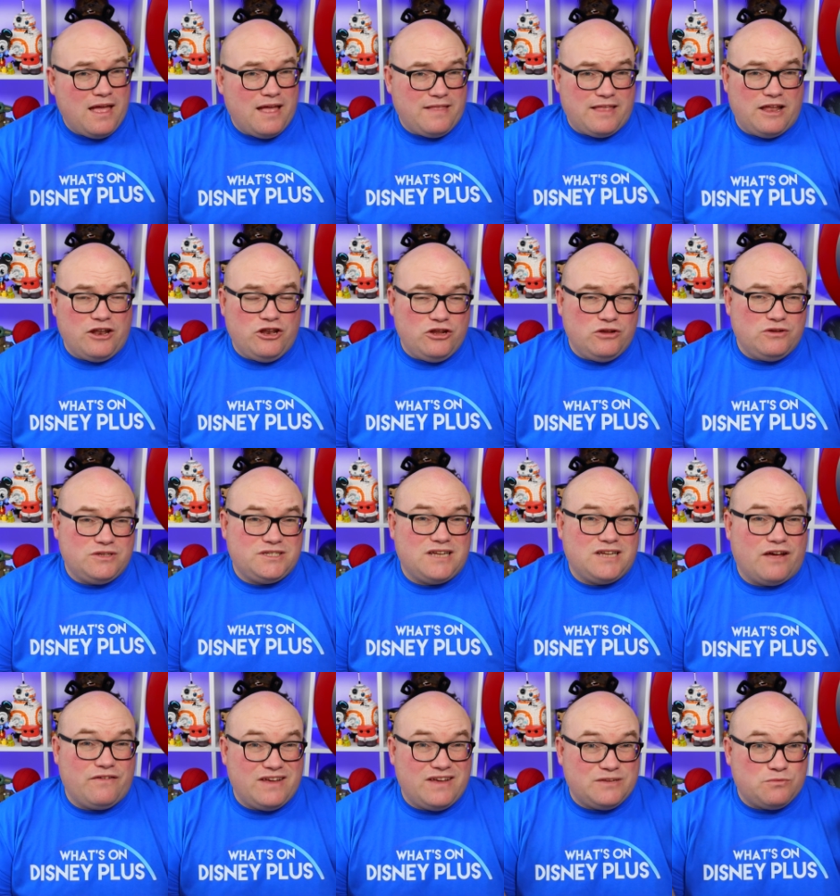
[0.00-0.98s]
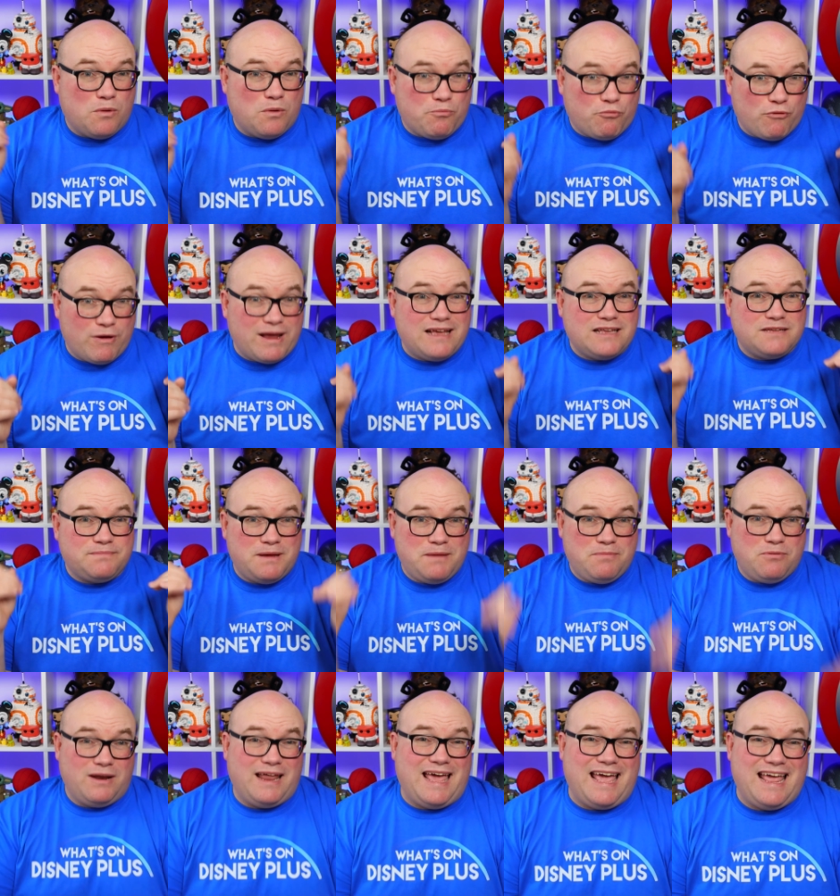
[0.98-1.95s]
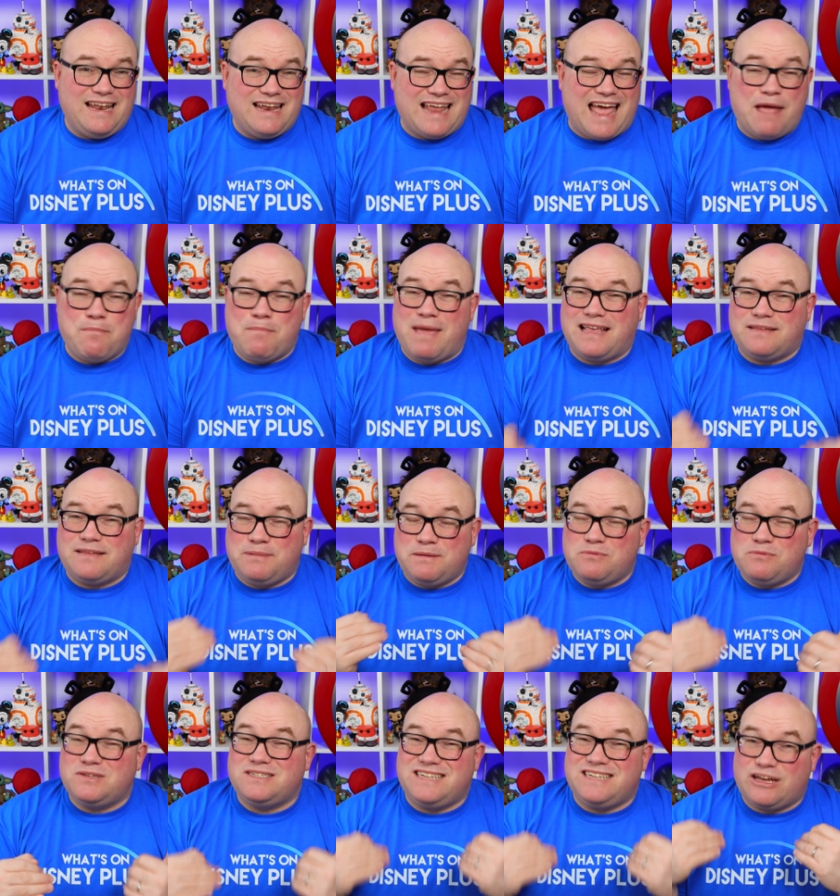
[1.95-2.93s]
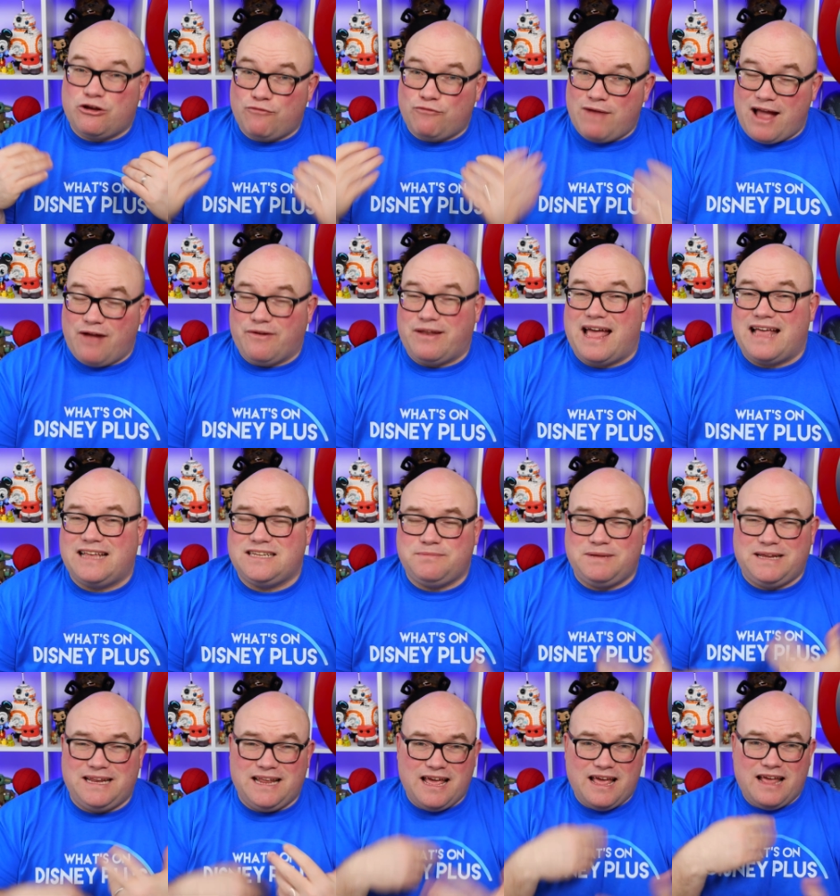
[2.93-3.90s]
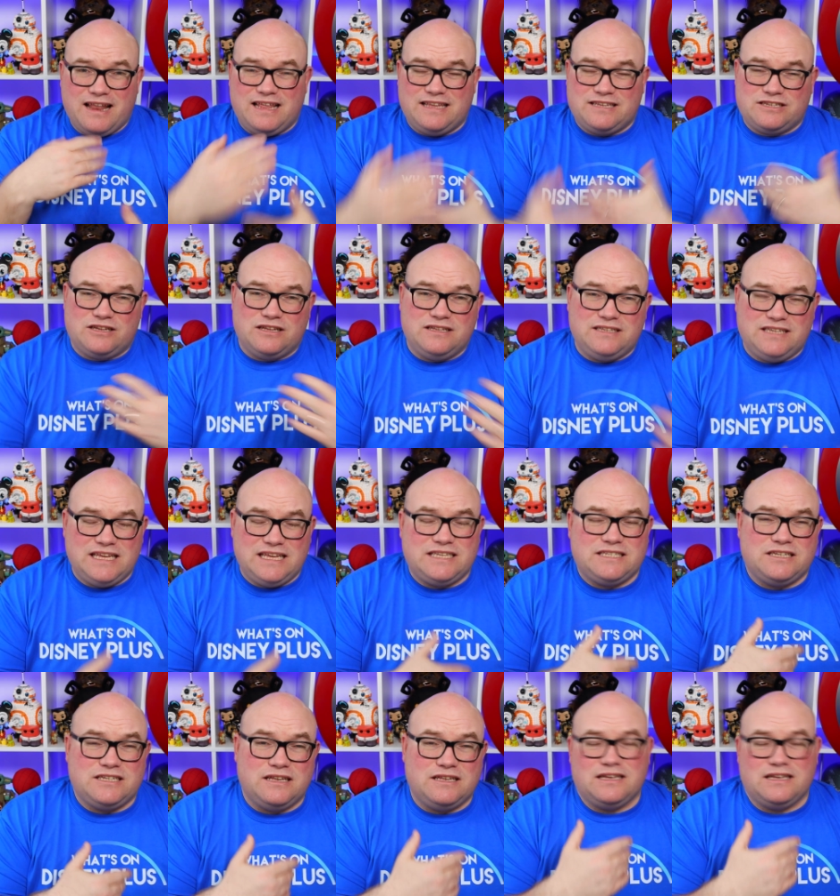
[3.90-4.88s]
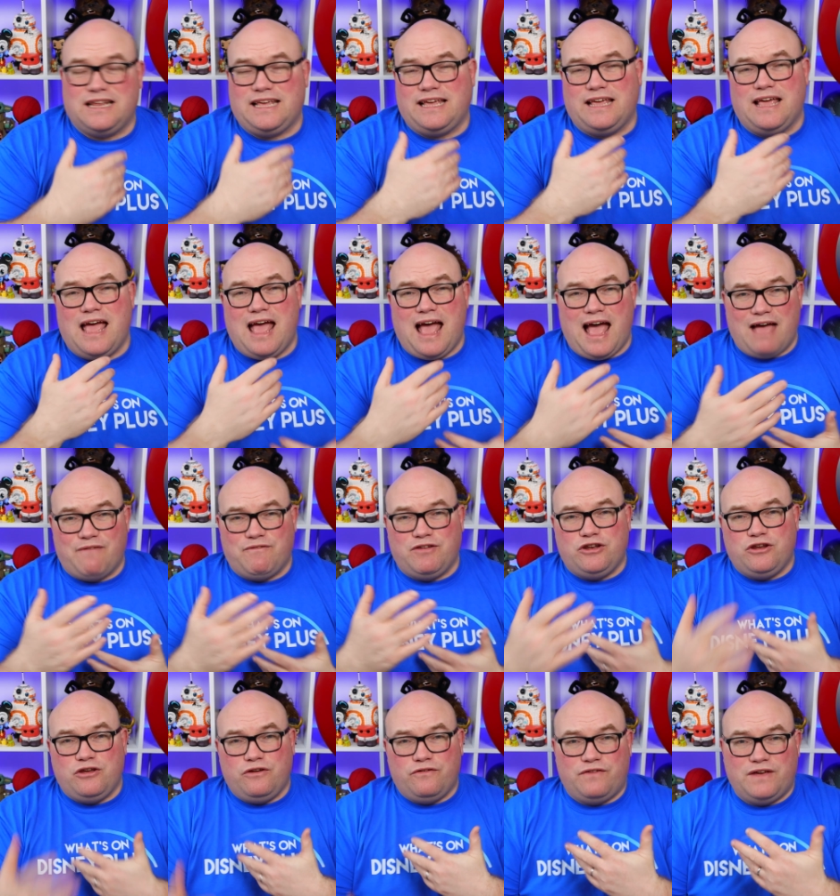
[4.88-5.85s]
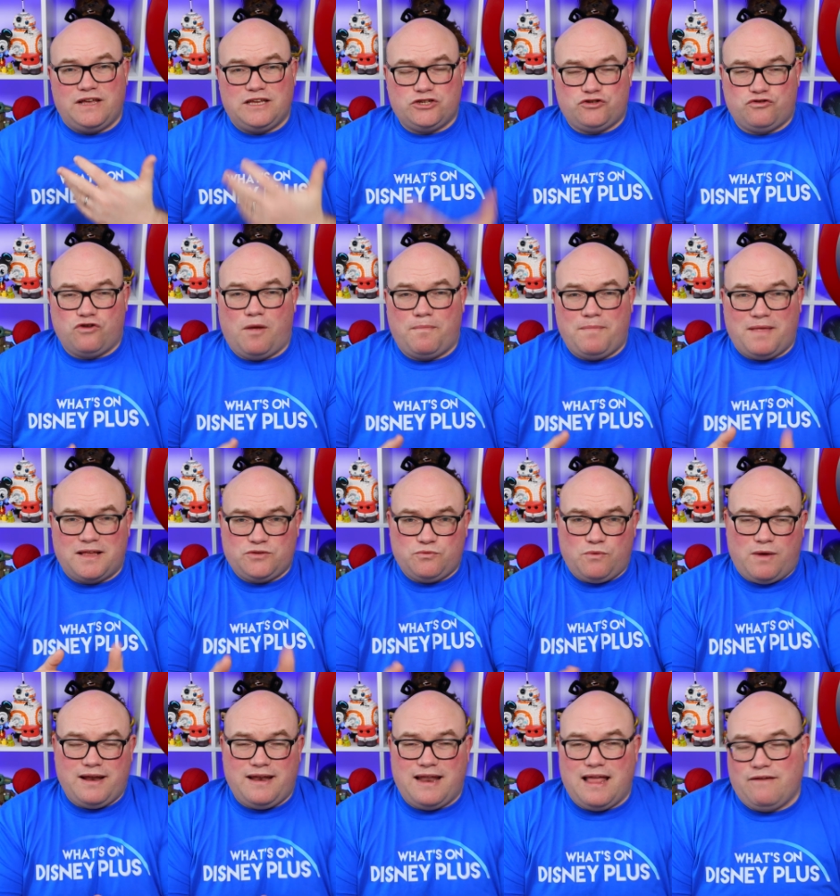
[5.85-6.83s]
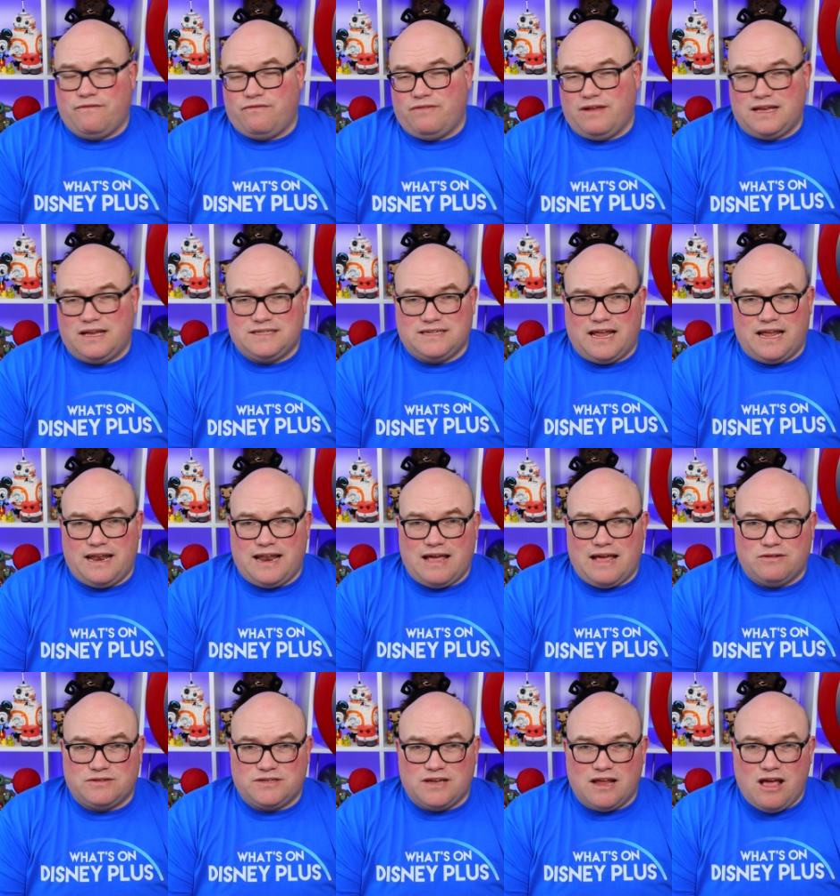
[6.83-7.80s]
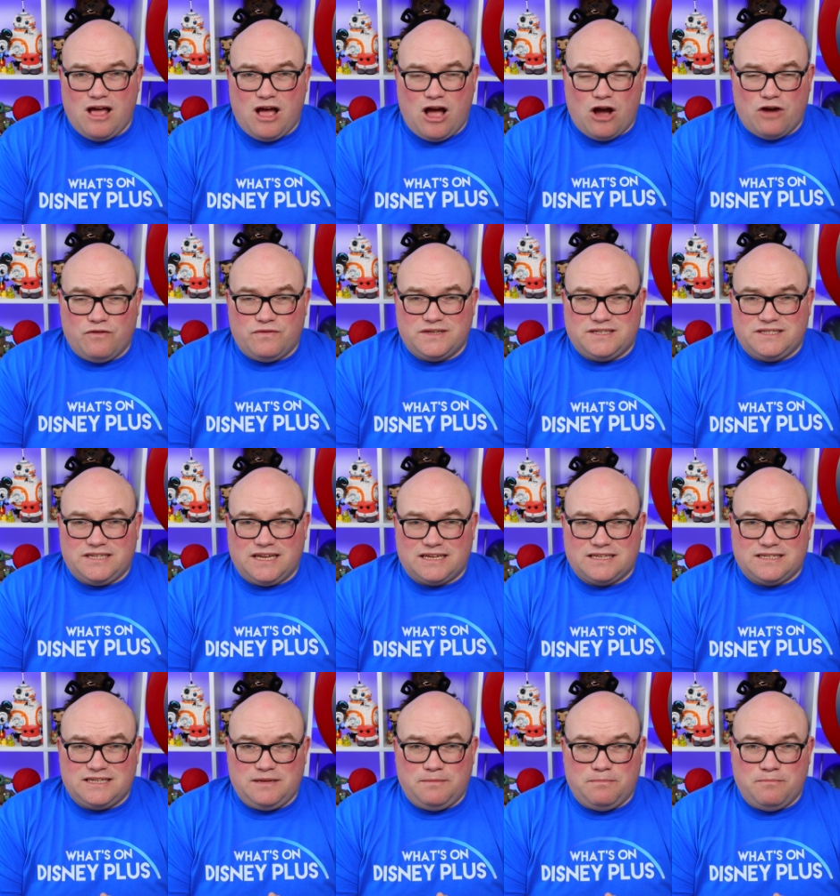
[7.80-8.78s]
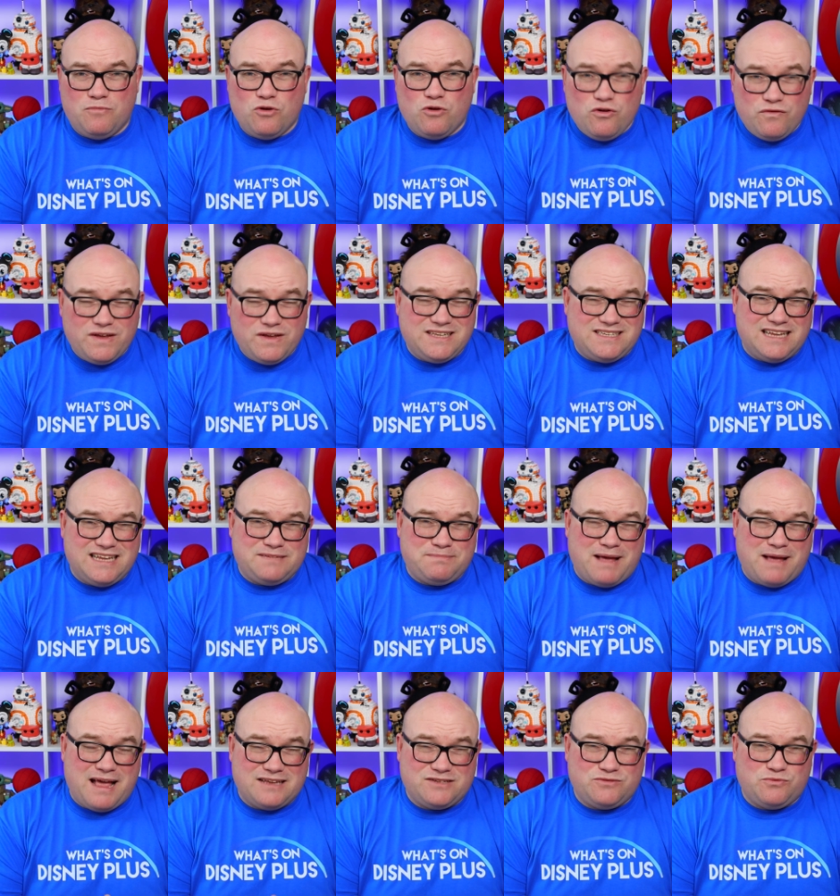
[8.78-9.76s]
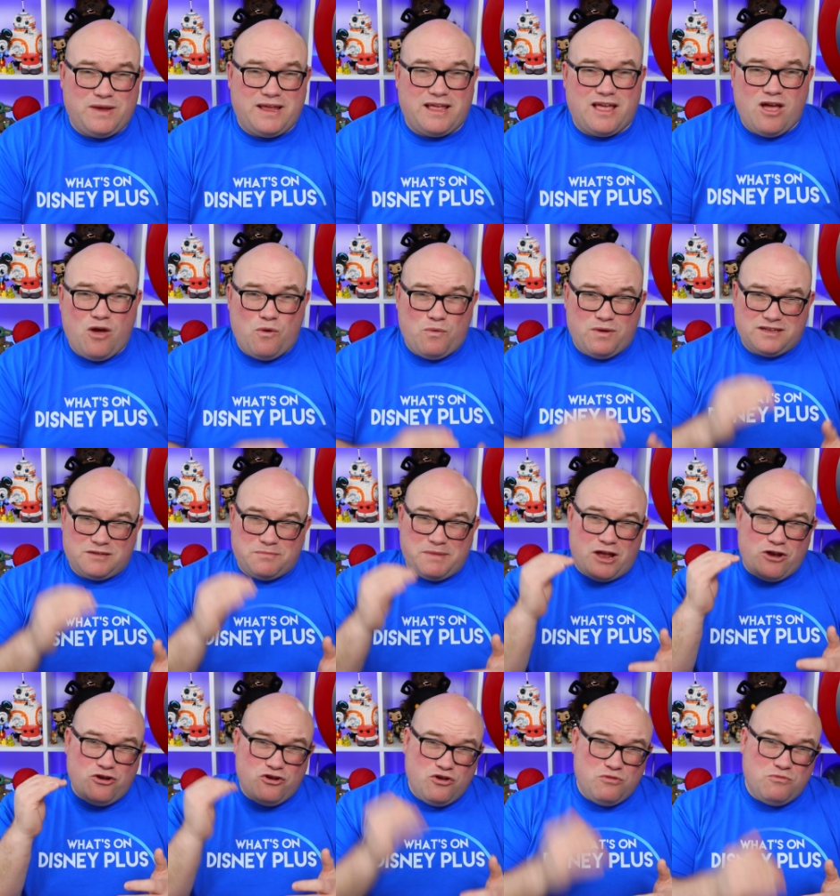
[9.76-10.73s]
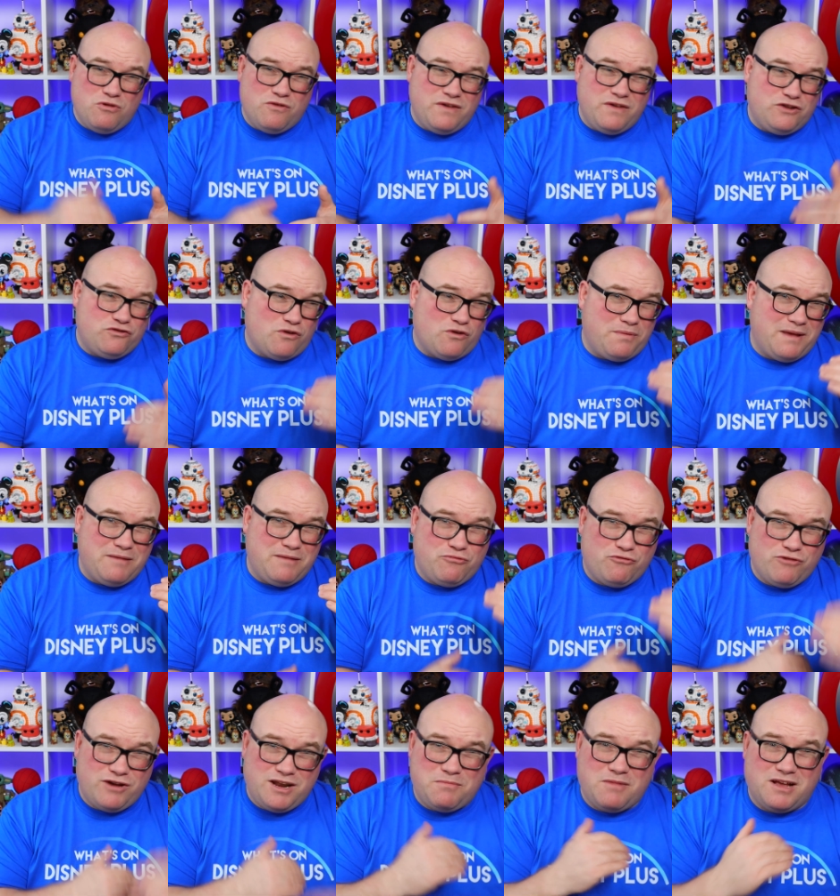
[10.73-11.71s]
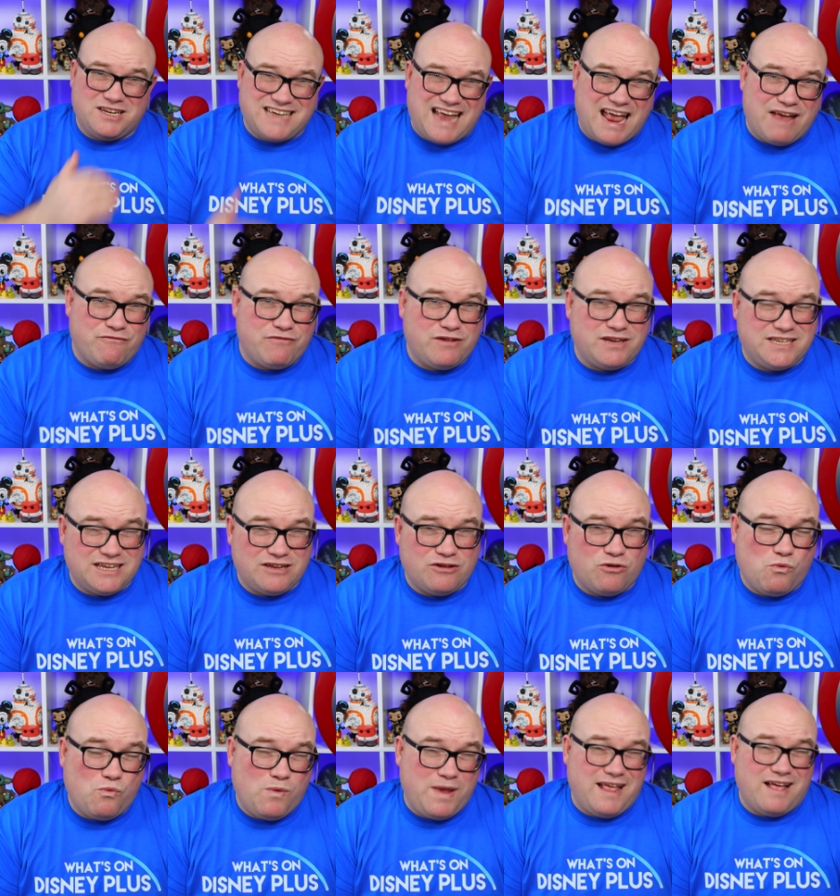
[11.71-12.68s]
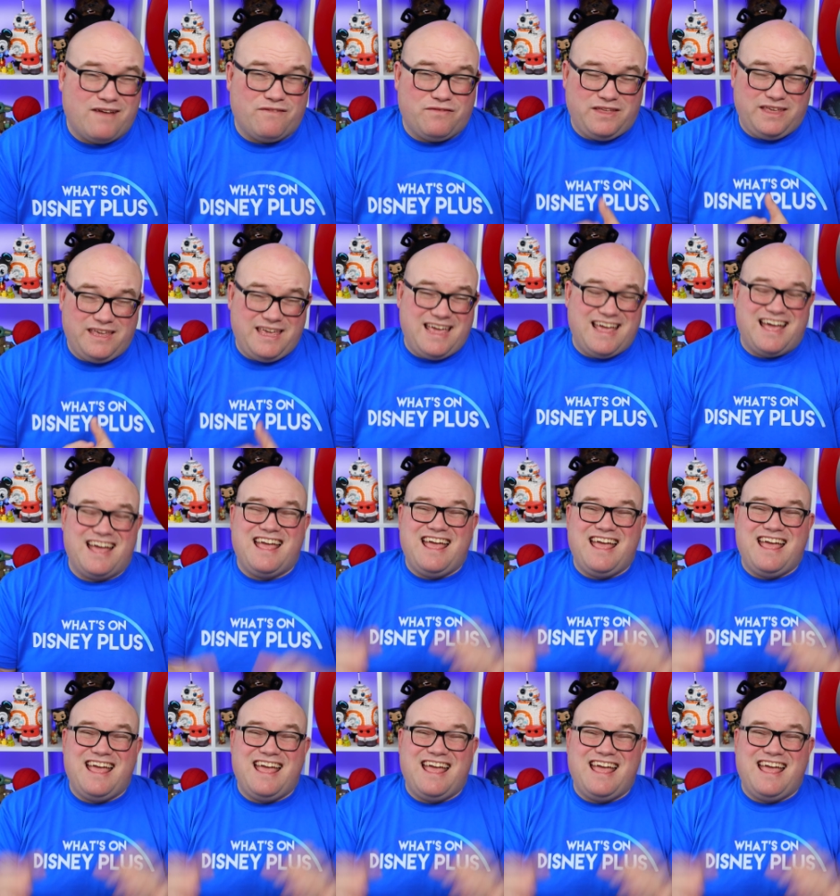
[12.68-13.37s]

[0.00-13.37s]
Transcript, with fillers: that new stuff is what brings people in and makes people stick around. It has to be this consistently having new things drop. That's why Netflix announced over 60 movies this past week. There's going to be a new movie dropping pretty much every single week of the year